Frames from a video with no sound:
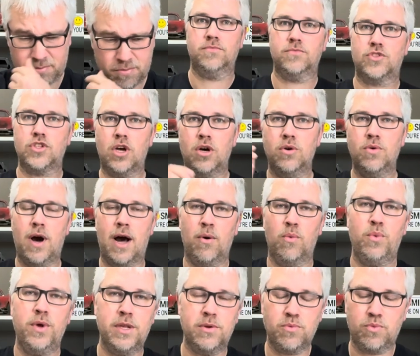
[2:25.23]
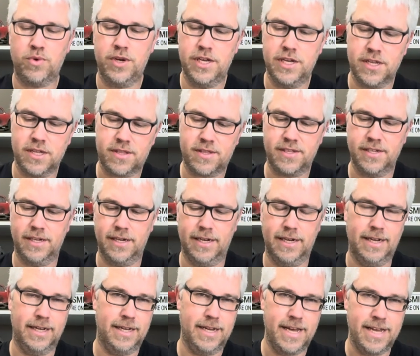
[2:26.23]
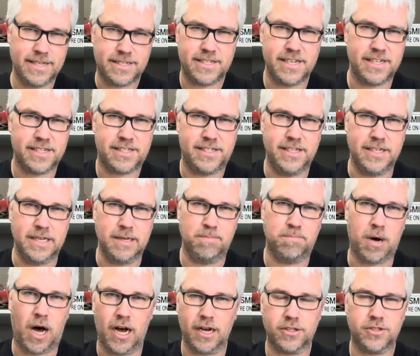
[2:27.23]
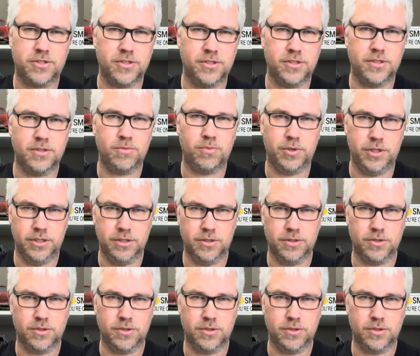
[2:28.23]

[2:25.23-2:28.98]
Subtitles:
So I went with SSD Boxer wheels,